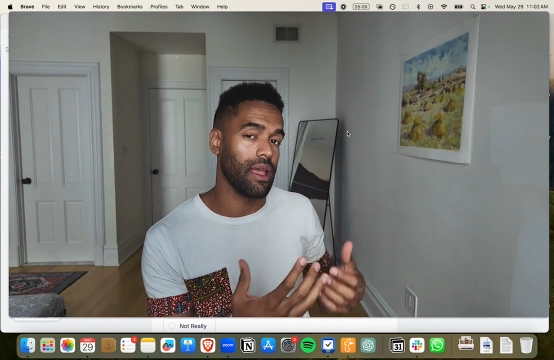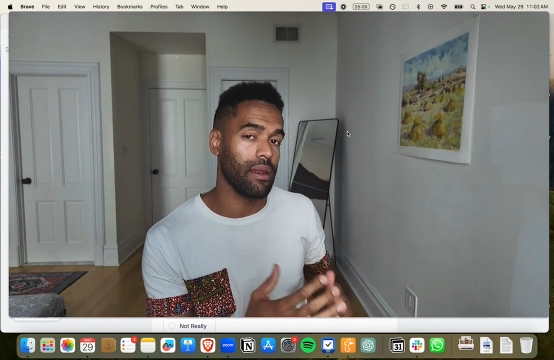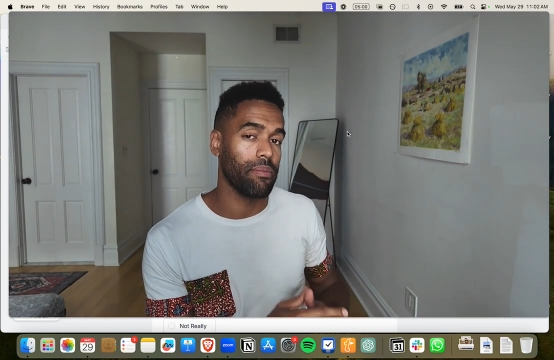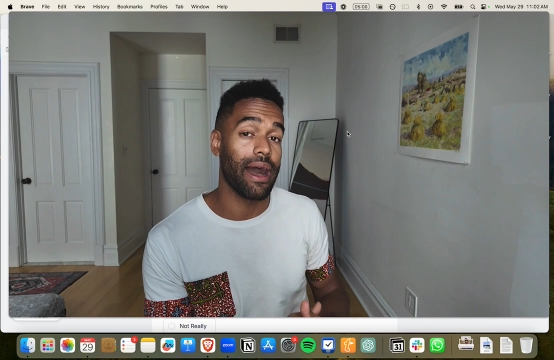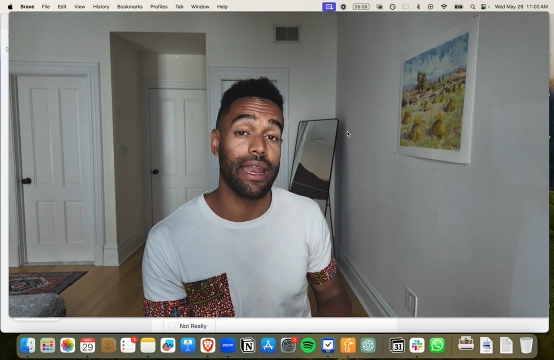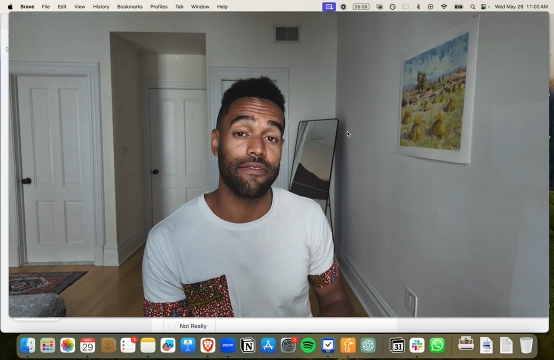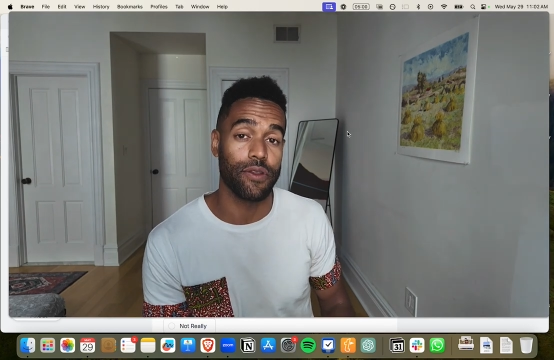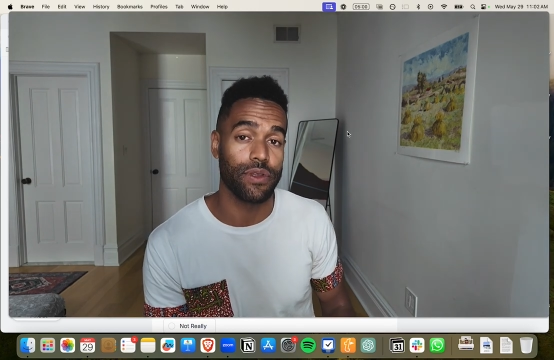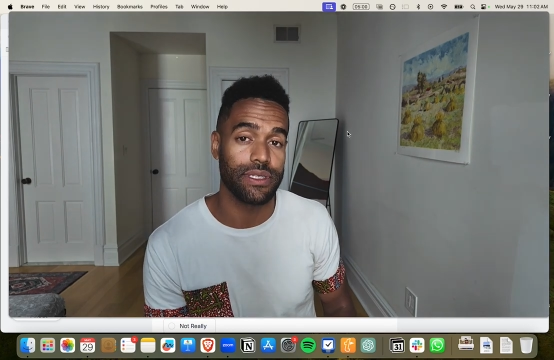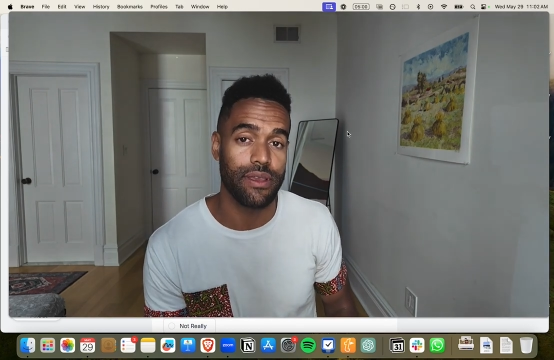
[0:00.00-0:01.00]
and body
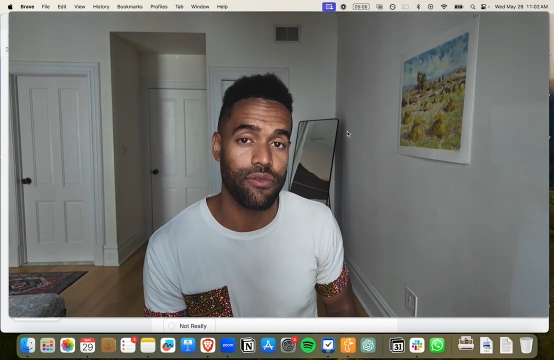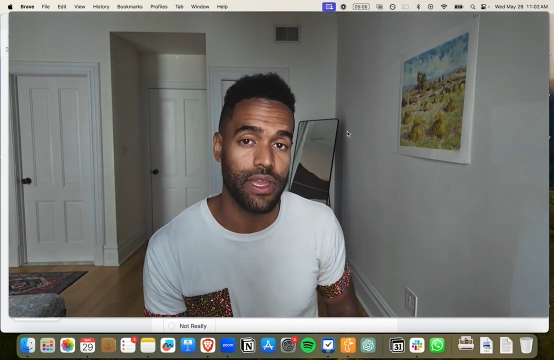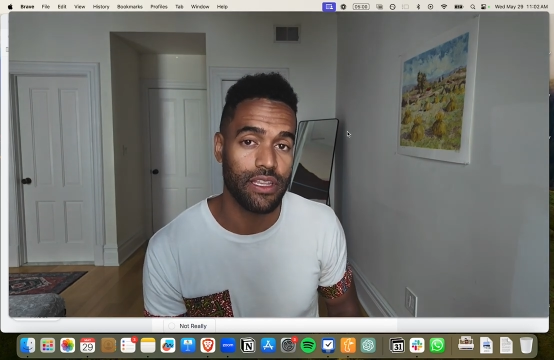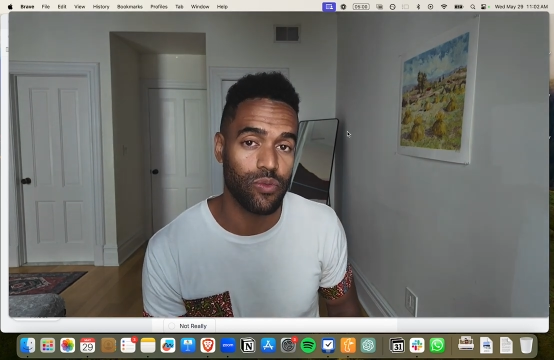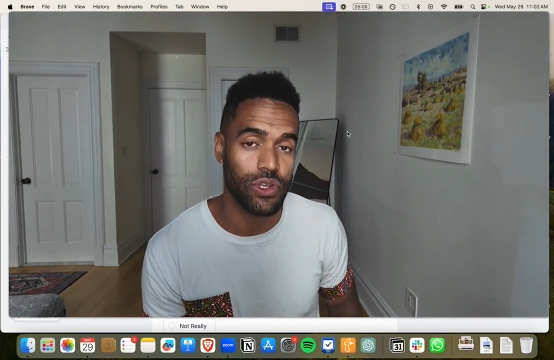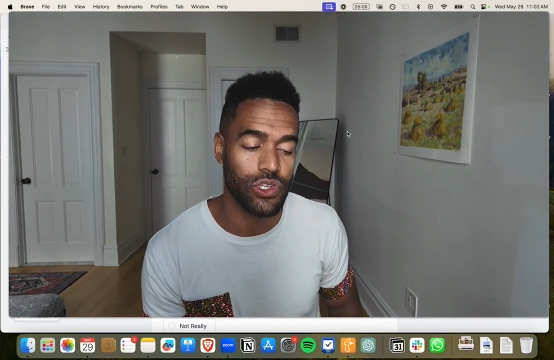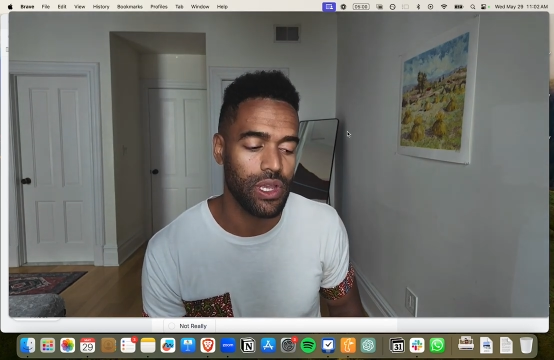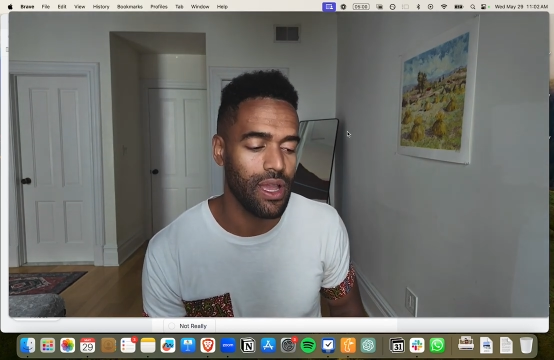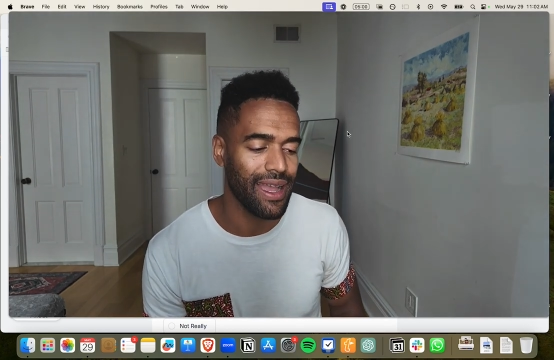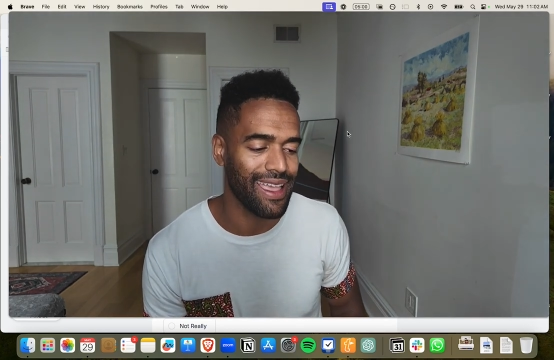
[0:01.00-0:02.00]
fluency things, which
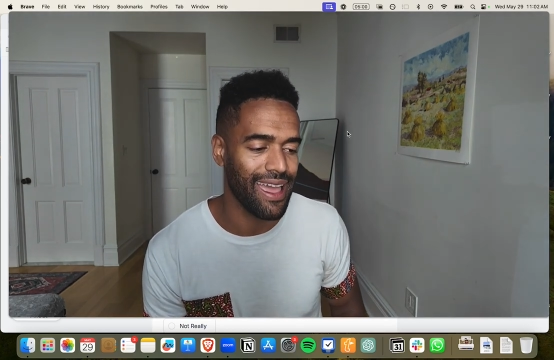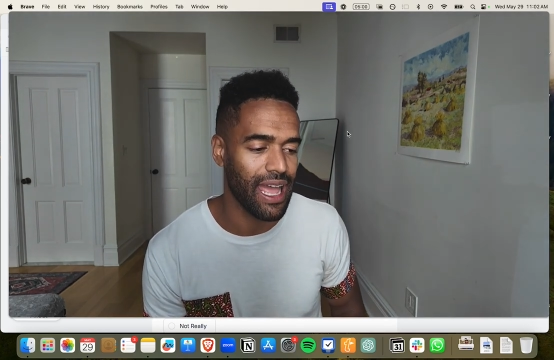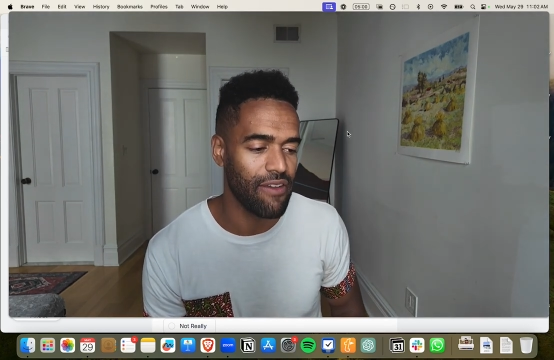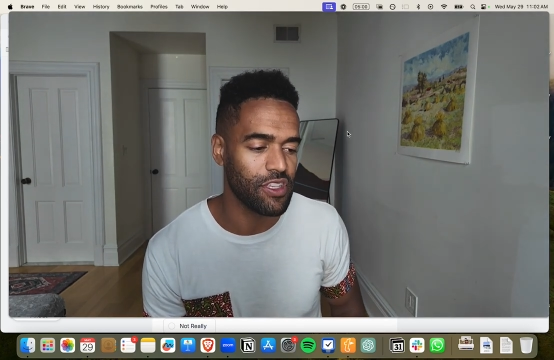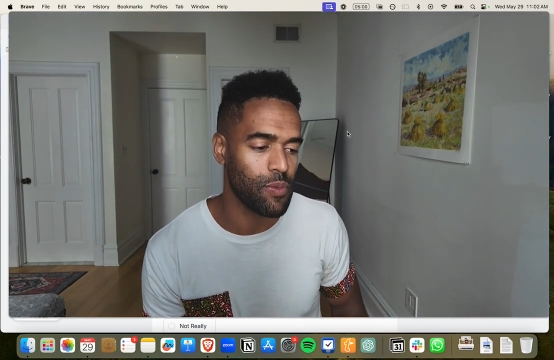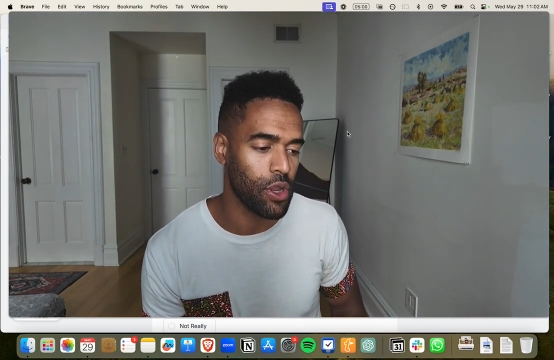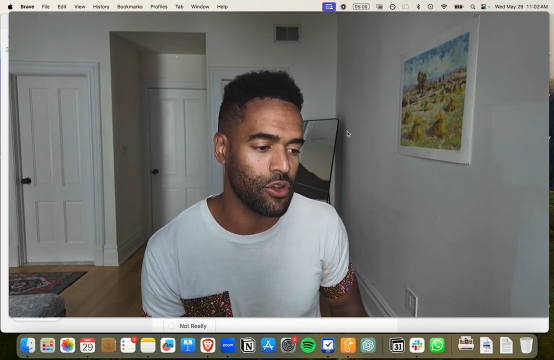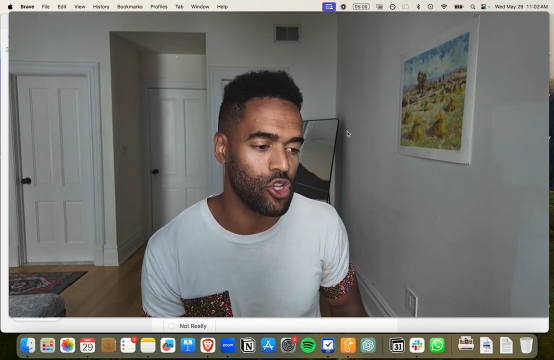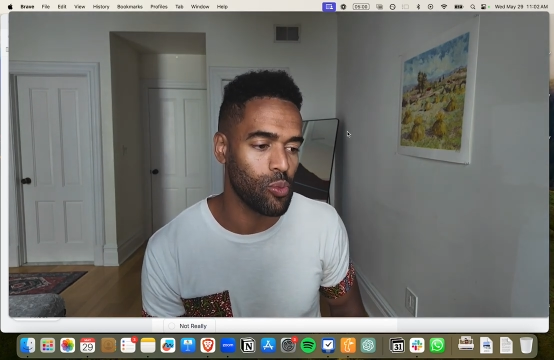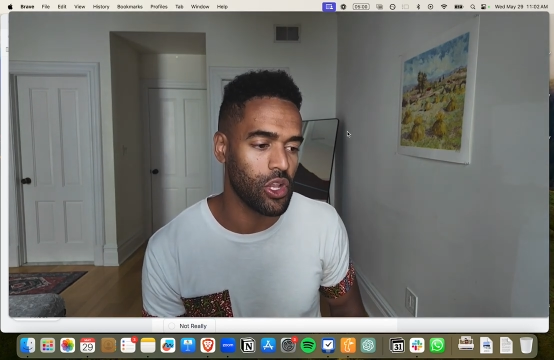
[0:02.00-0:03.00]
again, I haven't spoken
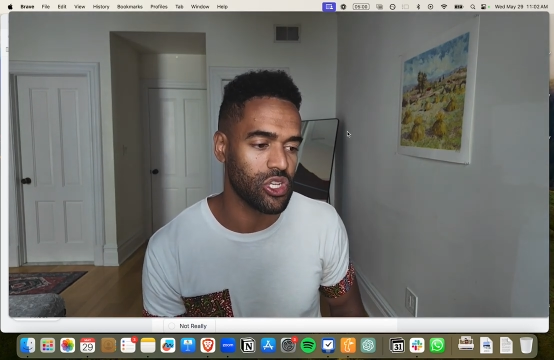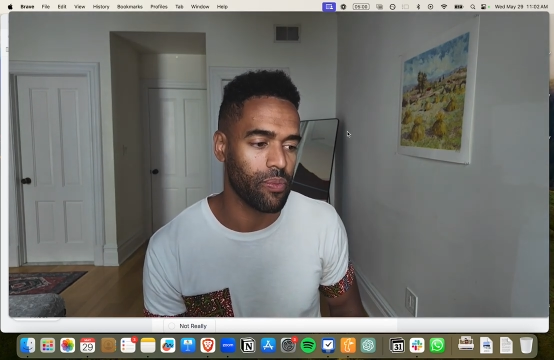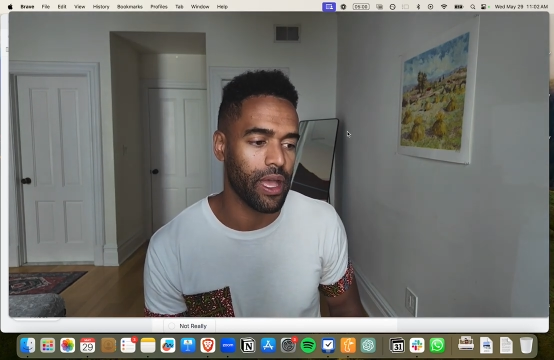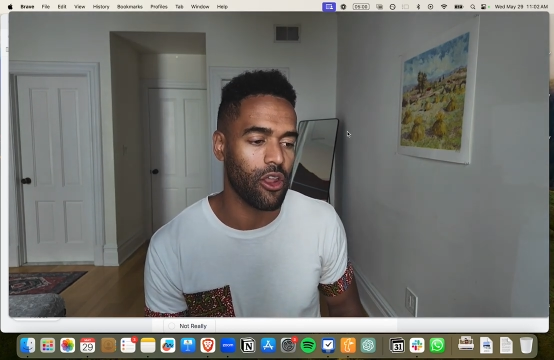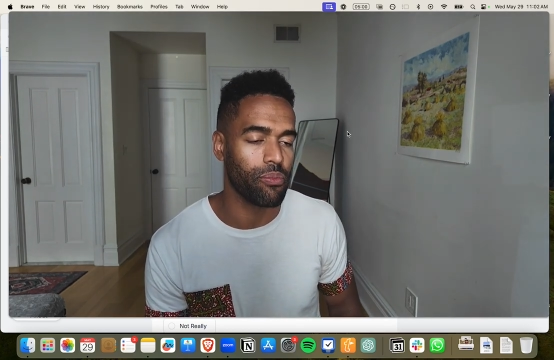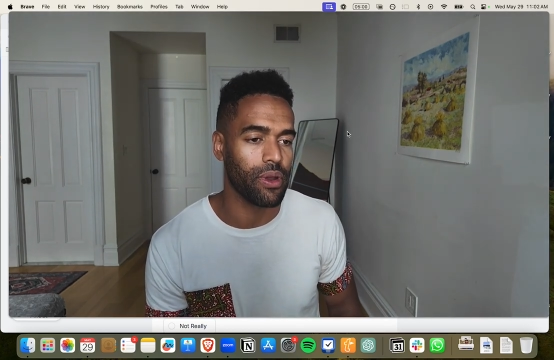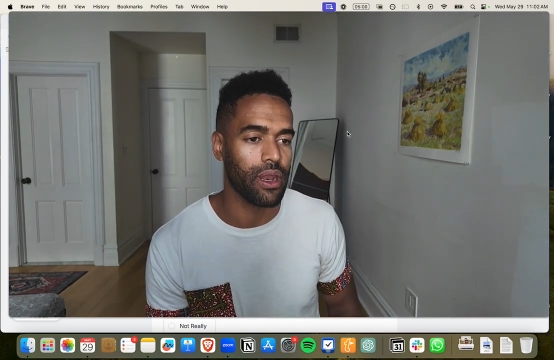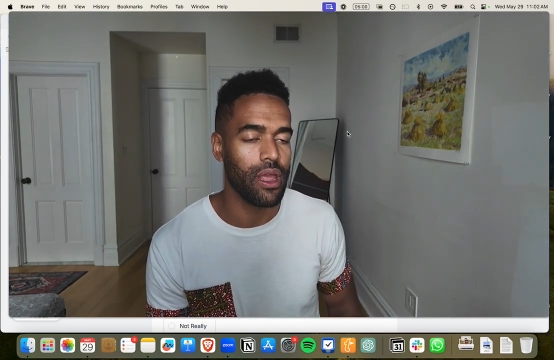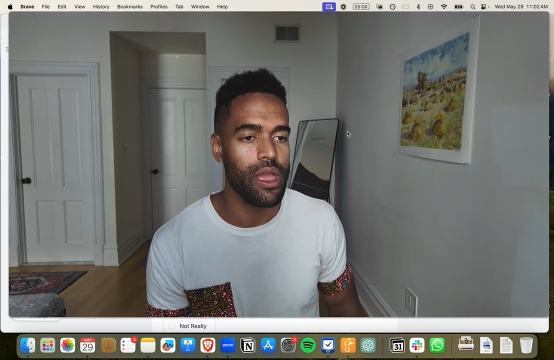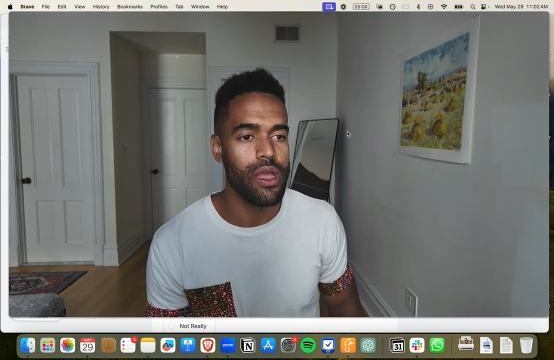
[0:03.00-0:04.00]
too much about, but